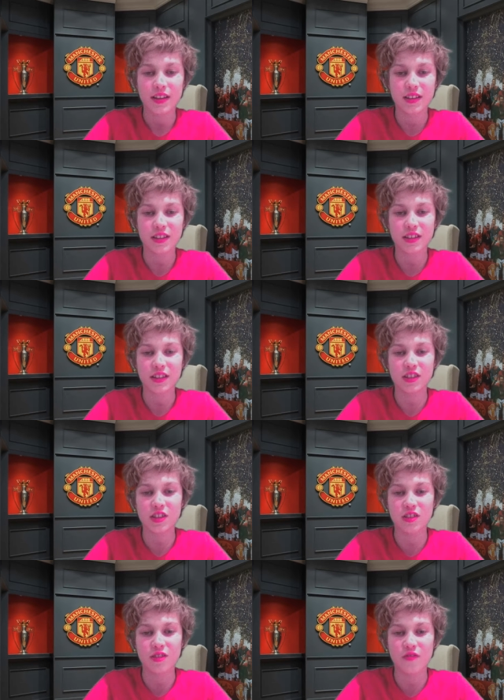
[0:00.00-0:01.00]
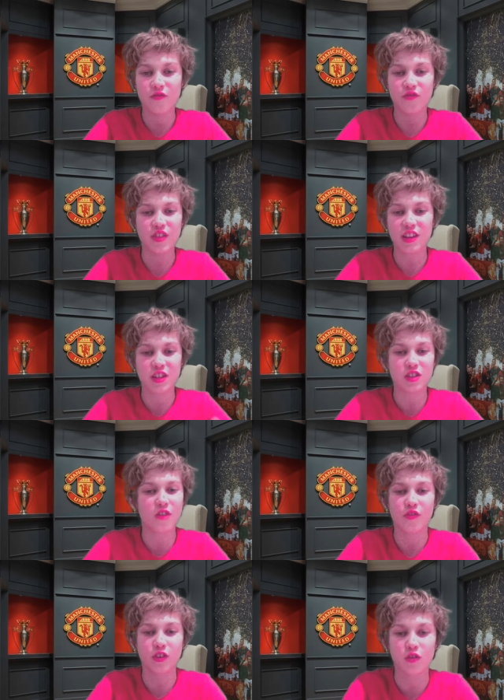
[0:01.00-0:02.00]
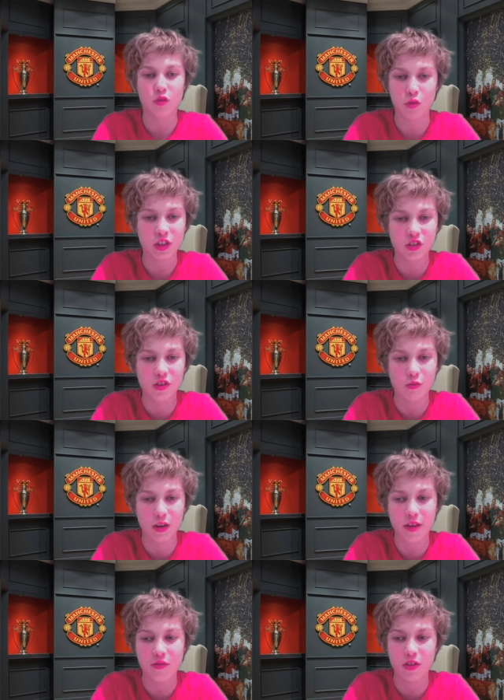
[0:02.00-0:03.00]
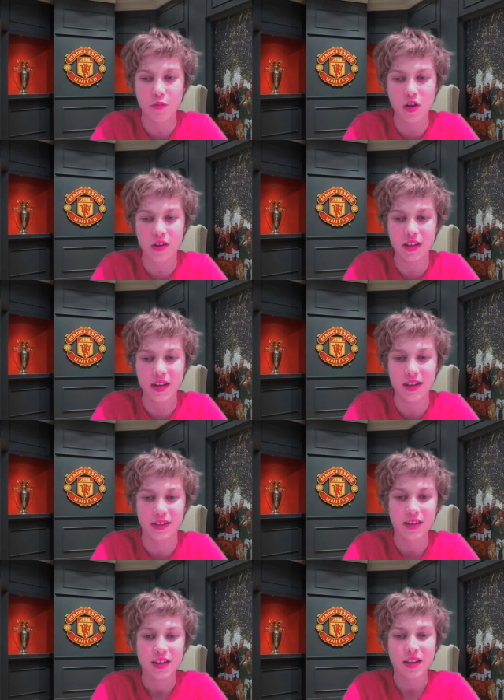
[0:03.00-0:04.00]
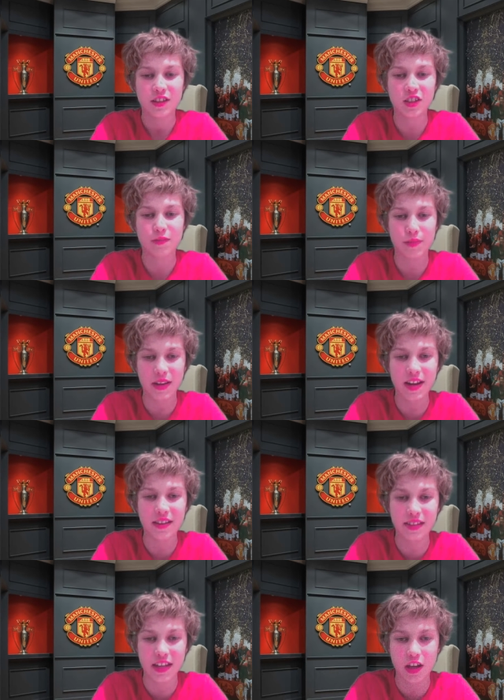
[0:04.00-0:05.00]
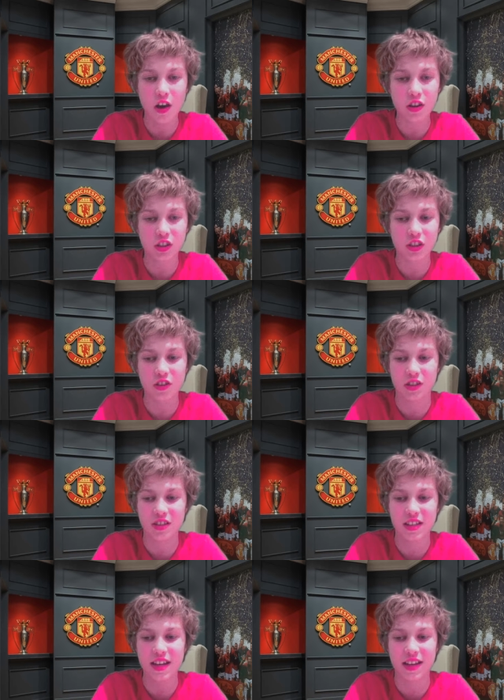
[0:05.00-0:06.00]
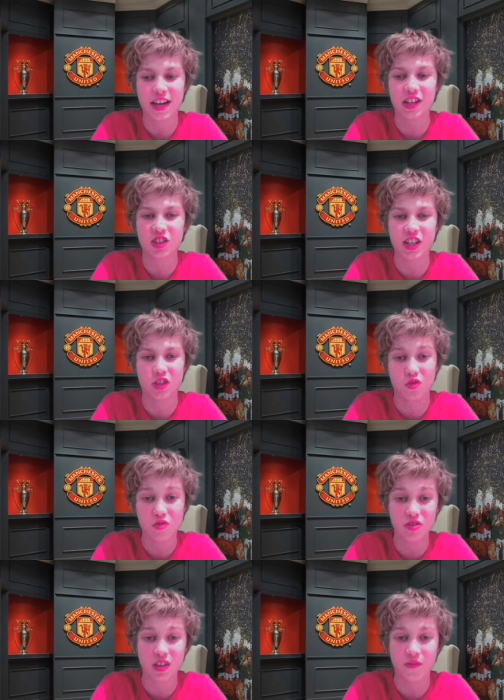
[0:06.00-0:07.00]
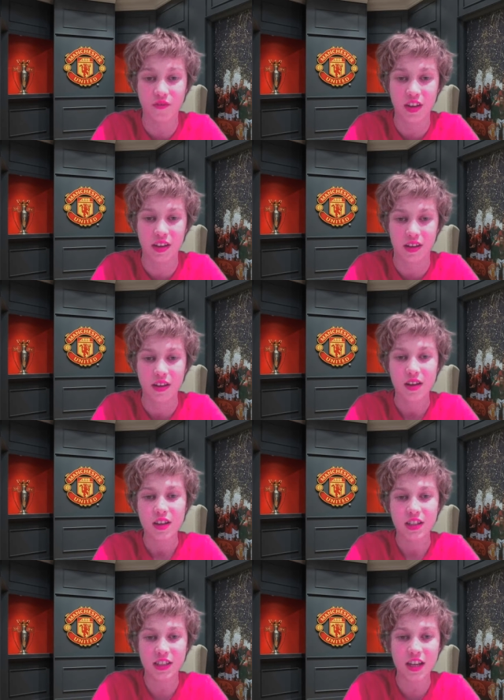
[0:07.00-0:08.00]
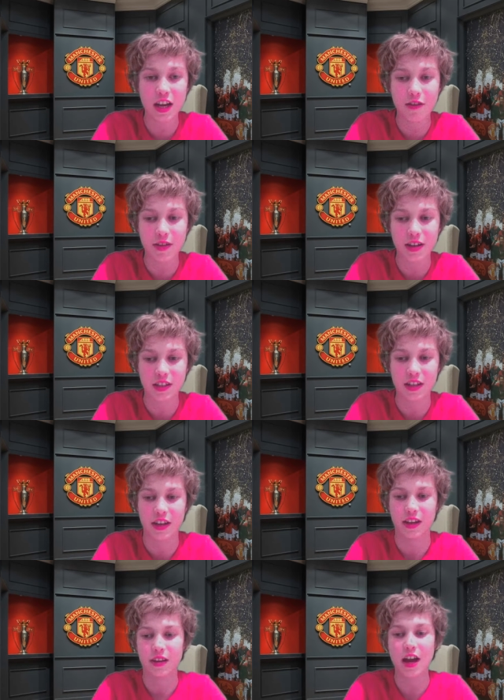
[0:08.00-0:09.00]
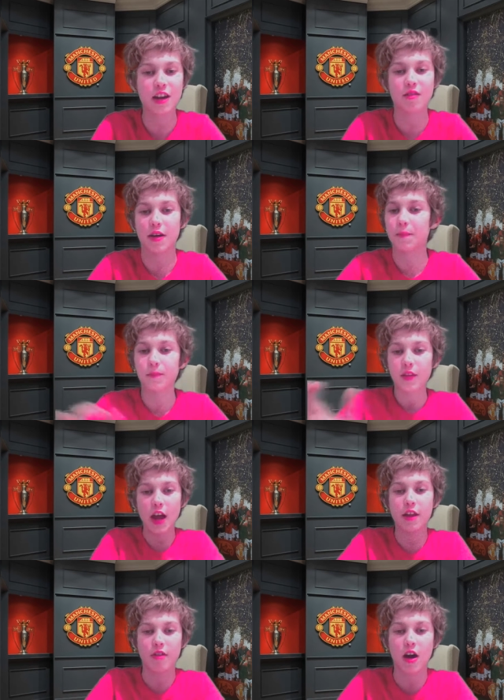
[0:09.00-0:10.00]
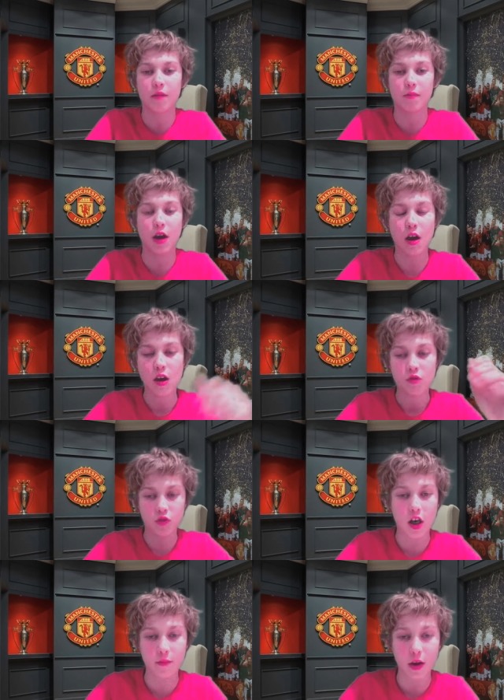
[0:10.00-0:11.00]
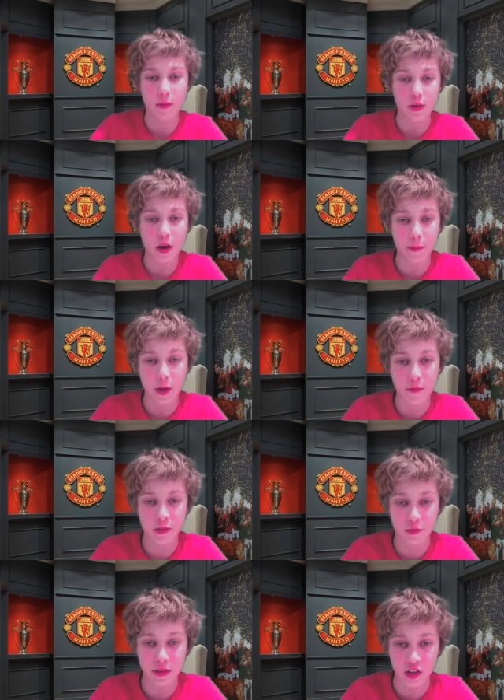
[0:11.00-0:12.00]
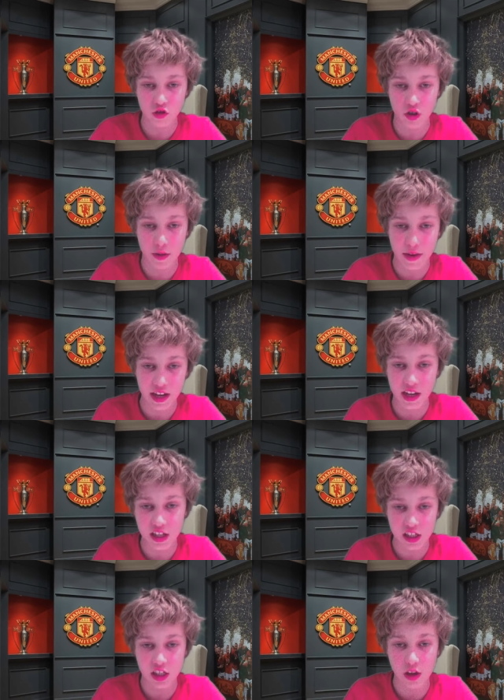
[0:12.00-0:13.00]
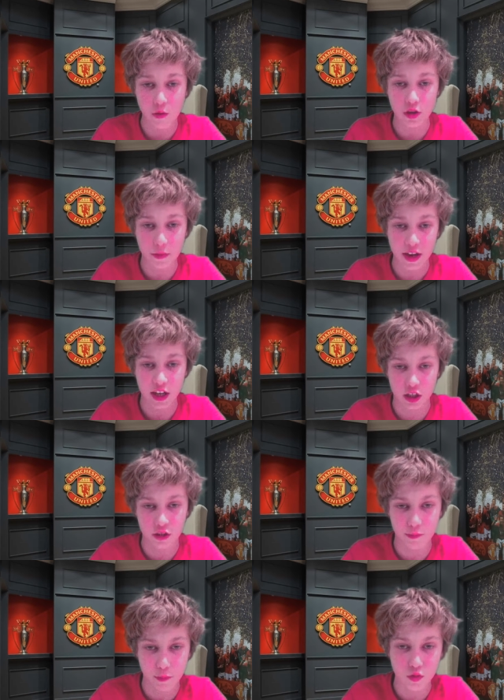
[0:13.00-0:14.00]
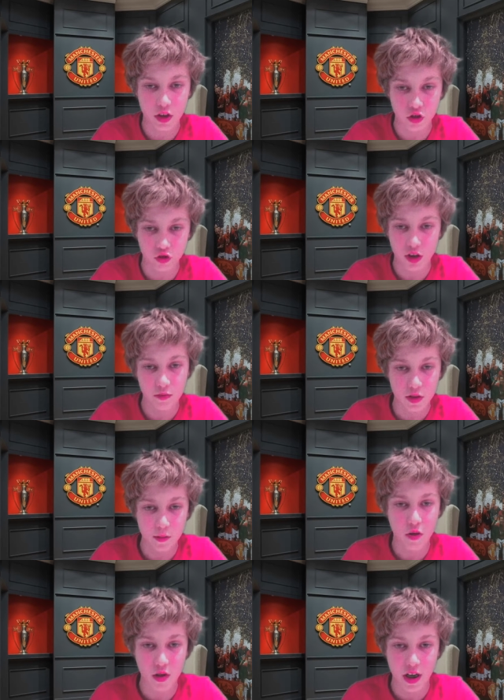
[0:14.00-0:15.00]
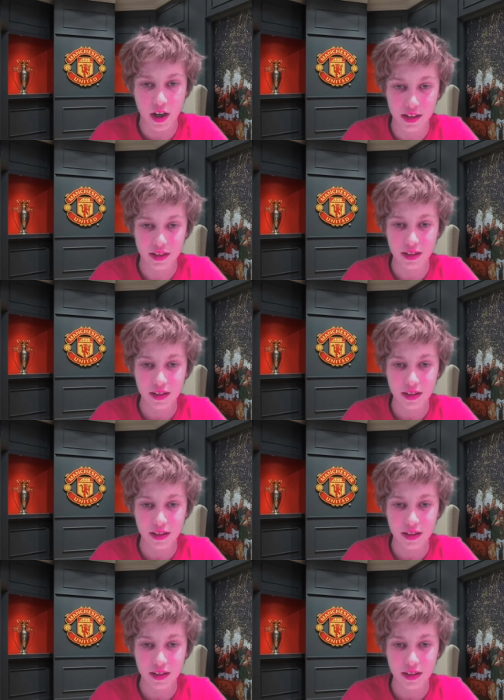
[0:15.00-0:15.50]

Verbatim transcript: It's, it's just no philosophical question or whatever the word is. Just play the youngsters, because they can actually do something. Seriously. Anyway, anyway, I'm. But I'm, I'm, I'm going to end the stream here. It's going to be a spooky stream tomorrow night.